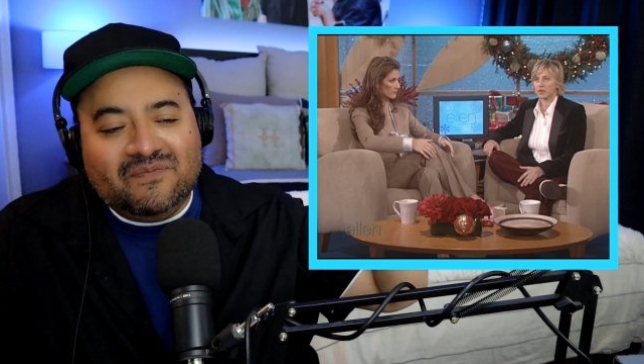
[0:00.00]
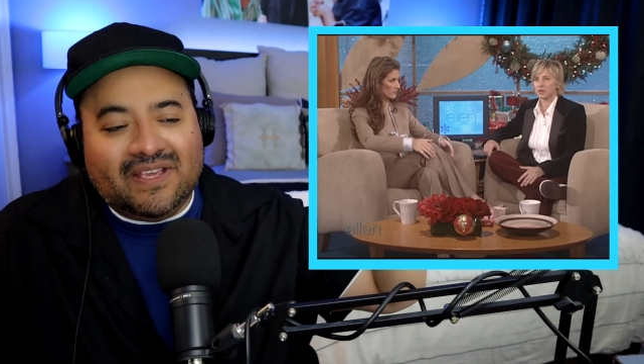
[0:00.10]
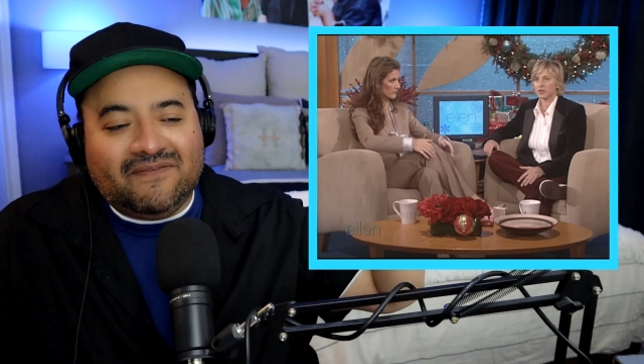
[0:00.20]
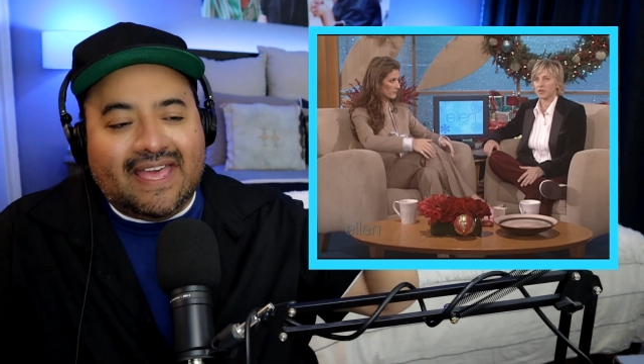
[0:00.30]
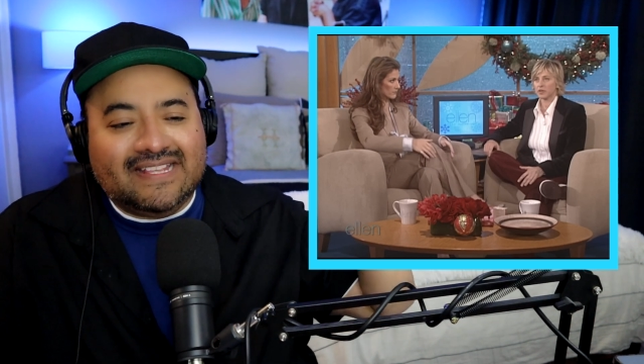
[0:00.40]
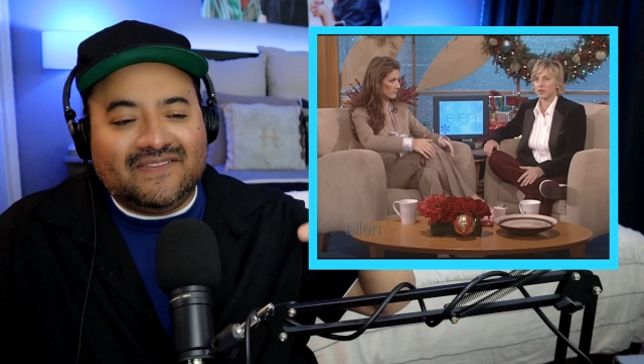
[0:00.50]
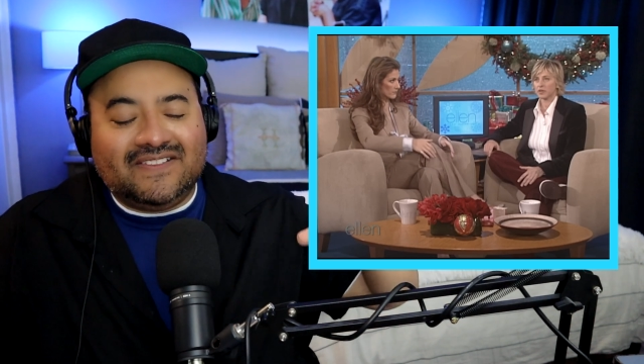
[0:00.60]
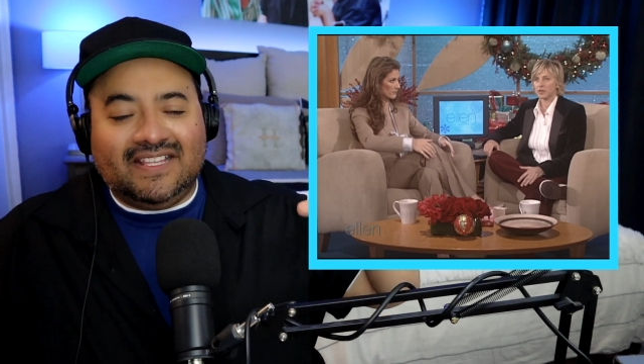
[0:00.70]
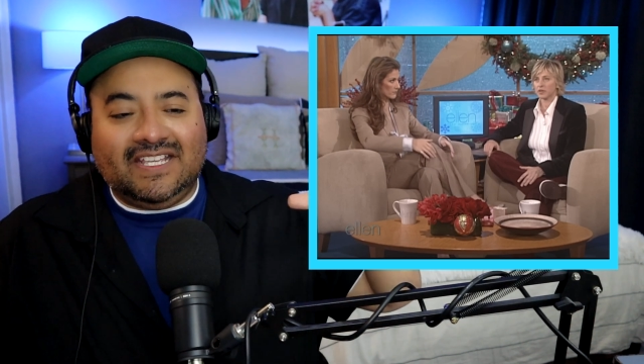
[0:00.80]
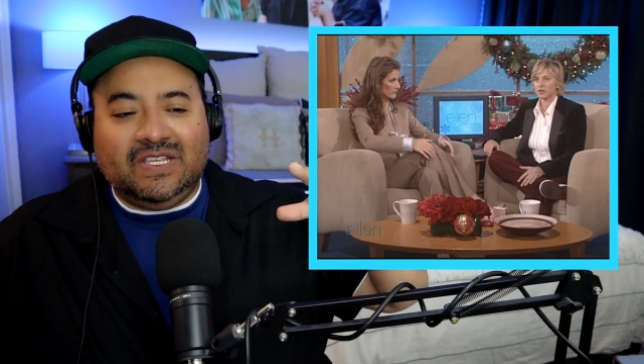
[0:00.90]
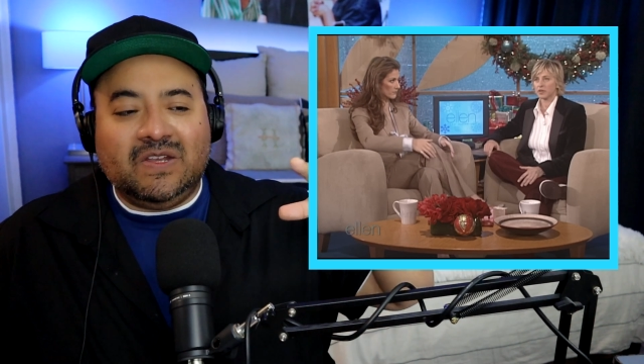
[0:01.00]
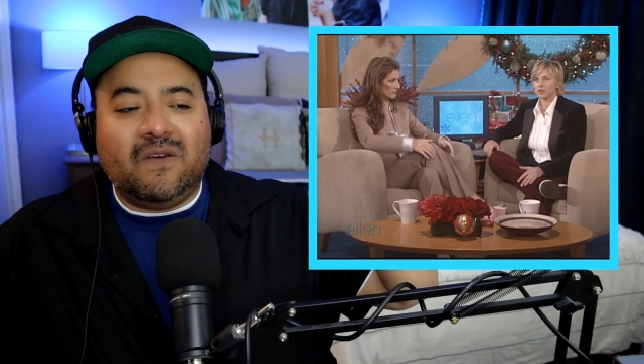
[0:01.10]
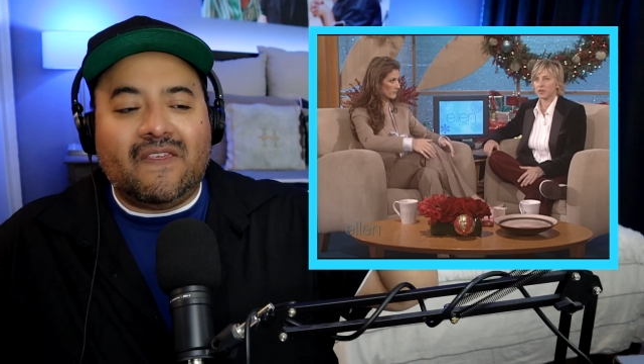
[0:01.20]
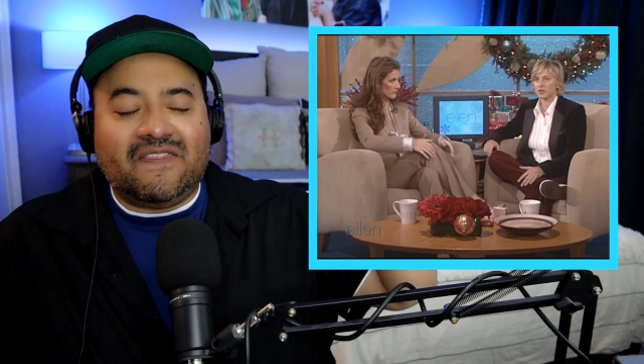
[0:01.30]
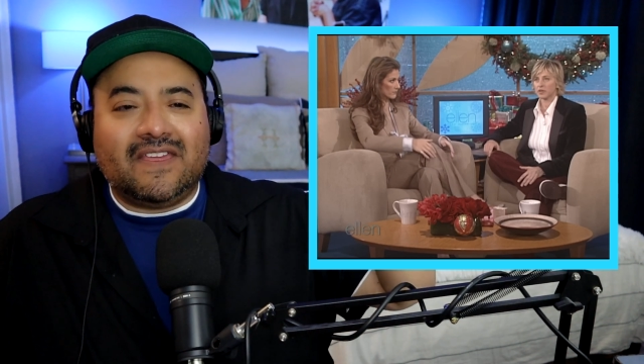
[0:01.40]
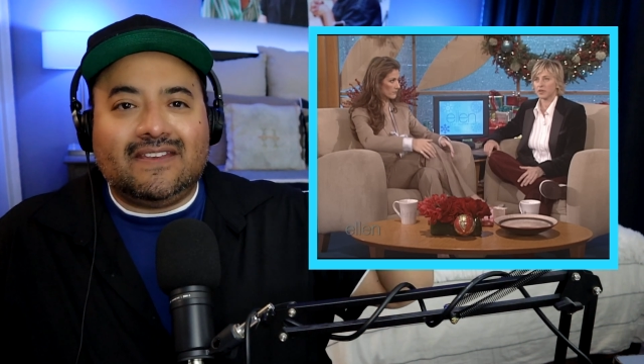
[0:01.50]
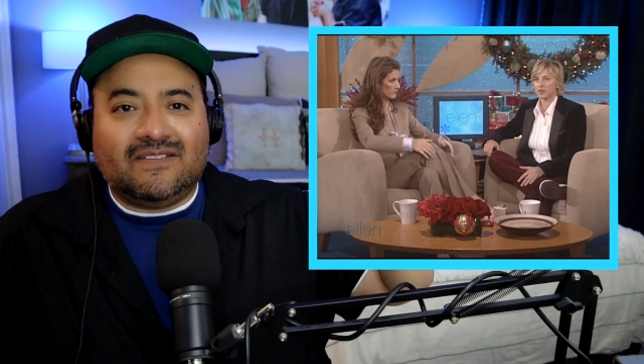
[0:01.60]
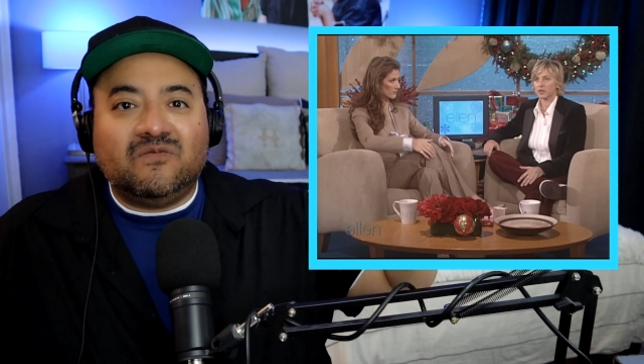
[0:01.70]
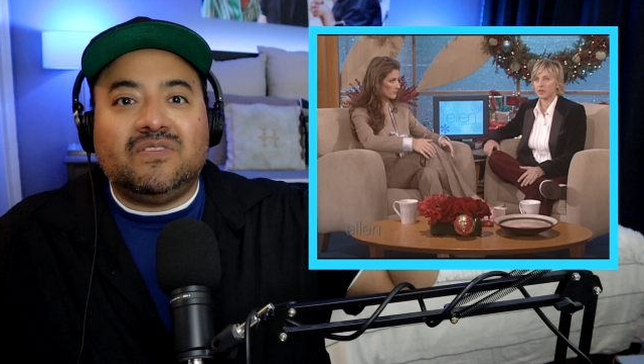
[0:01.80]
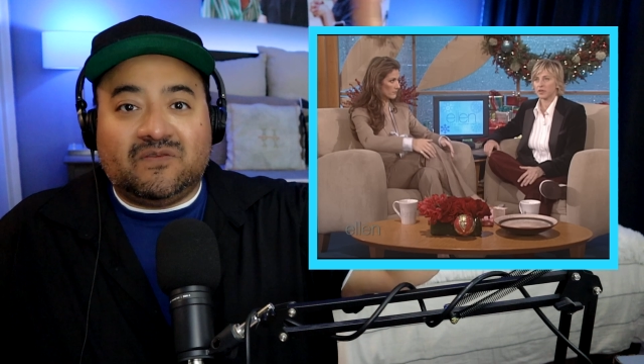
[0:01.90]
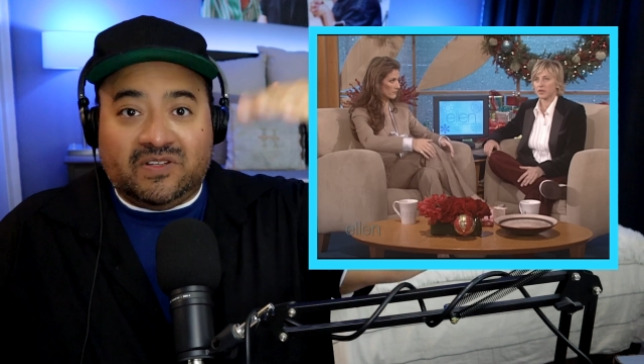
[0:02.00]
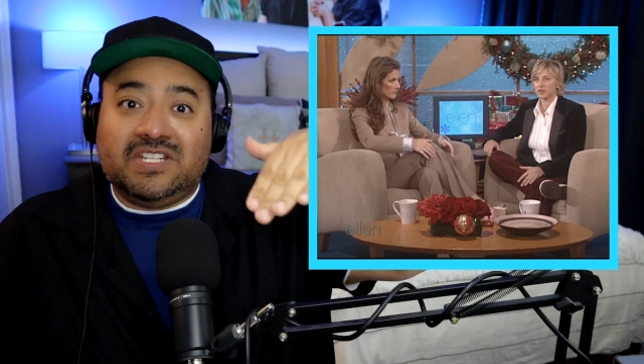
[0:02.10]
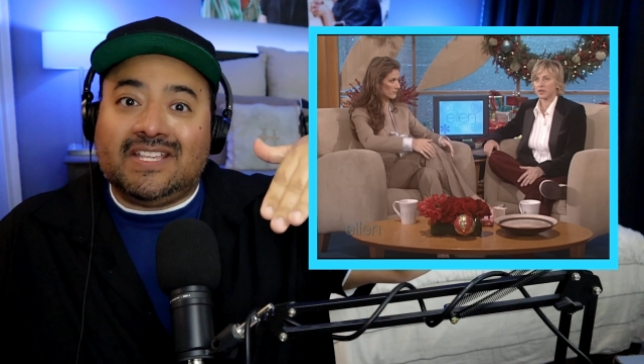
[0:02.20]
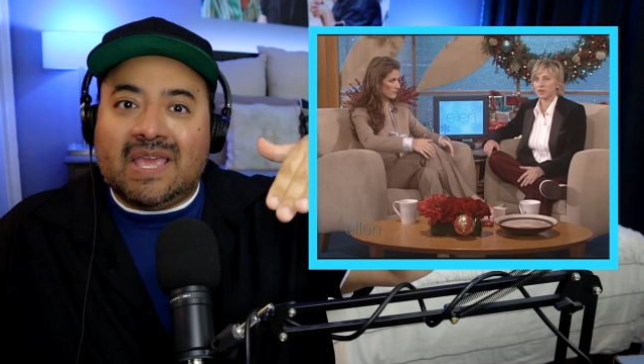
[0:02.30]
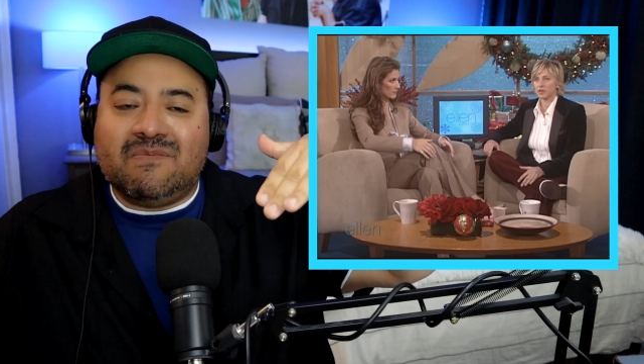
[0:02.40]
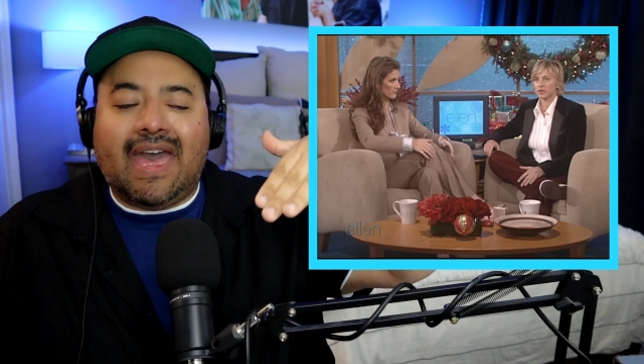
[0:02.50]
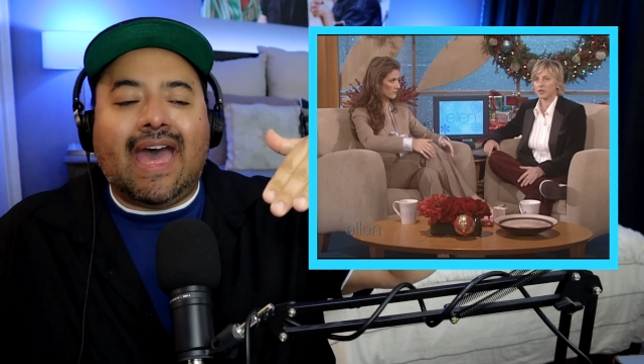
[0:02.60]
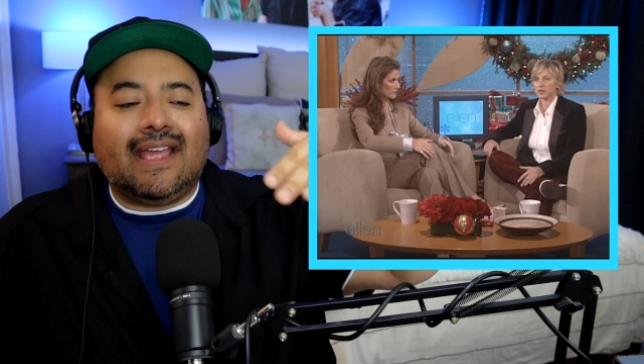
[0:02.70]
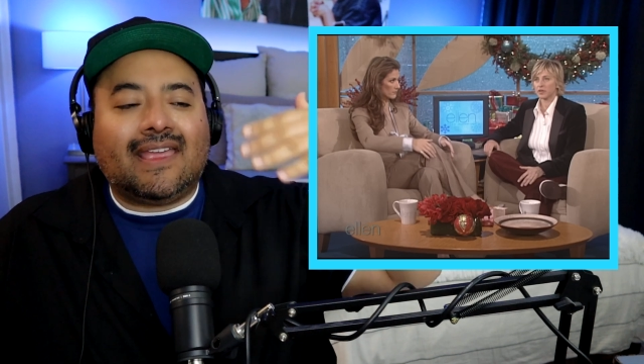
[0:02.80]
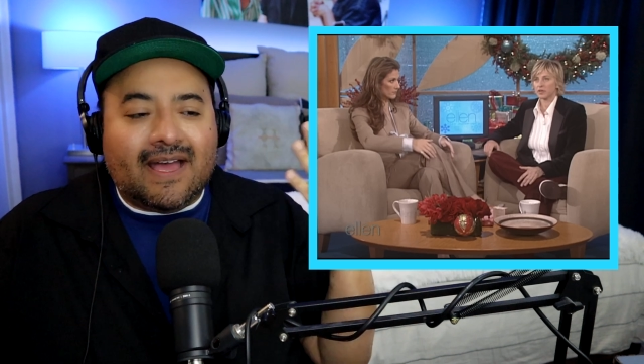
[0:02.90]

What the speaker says: big fans of Celine, you know that when she came back